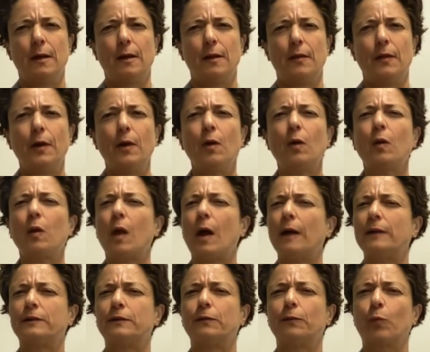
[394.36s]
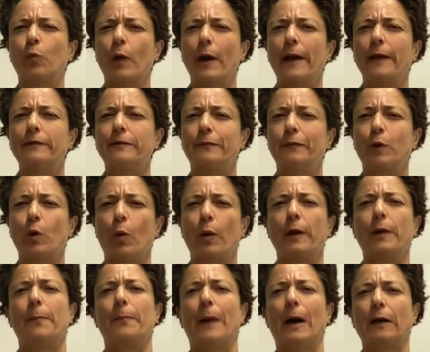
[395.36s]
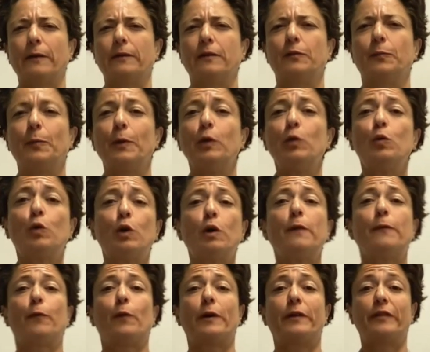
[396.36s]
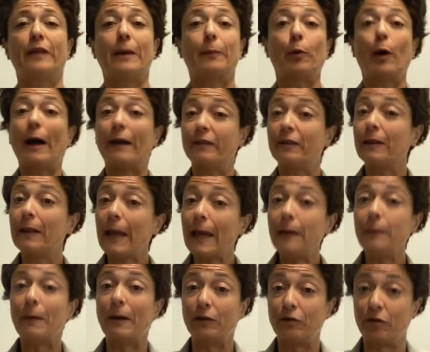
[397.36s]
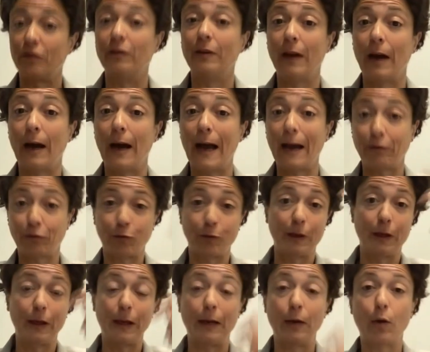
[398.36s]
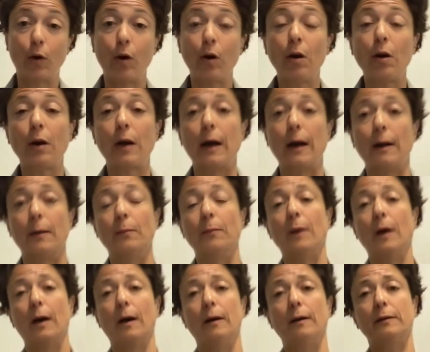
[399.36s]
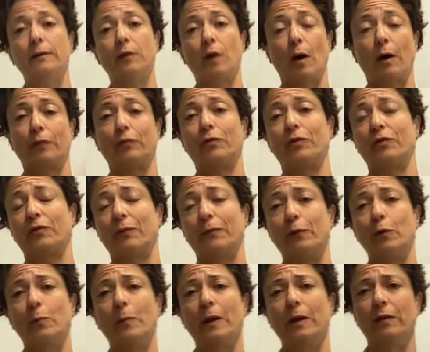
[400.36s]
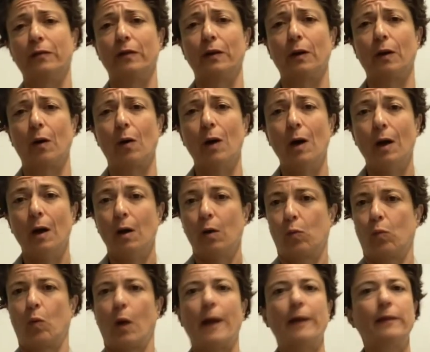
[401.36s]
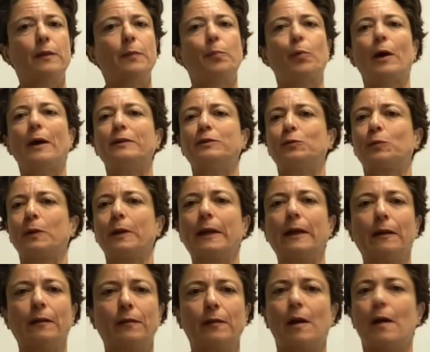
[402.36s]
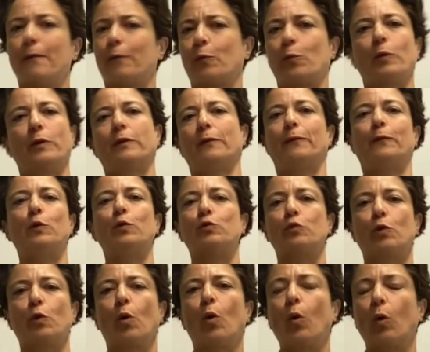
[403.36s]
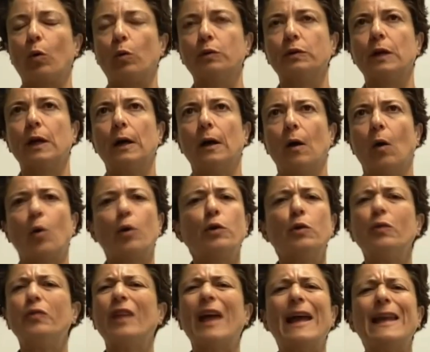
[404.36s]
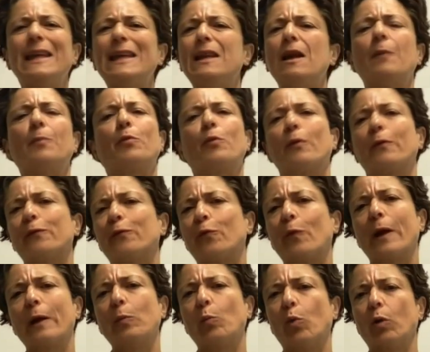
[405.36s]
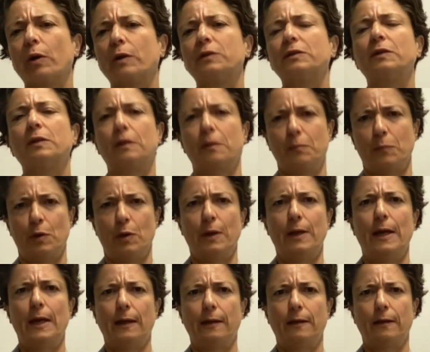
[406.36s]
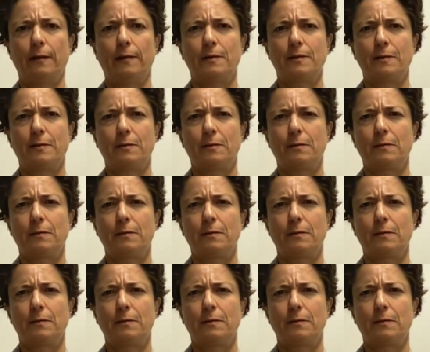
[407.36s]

there are lots of ways of going about this, but you could, for example, as Elaine mentioned, actually in her talk just a few minutes ago, write the press release for what the future holds, or use any number of frameworks to communicate this.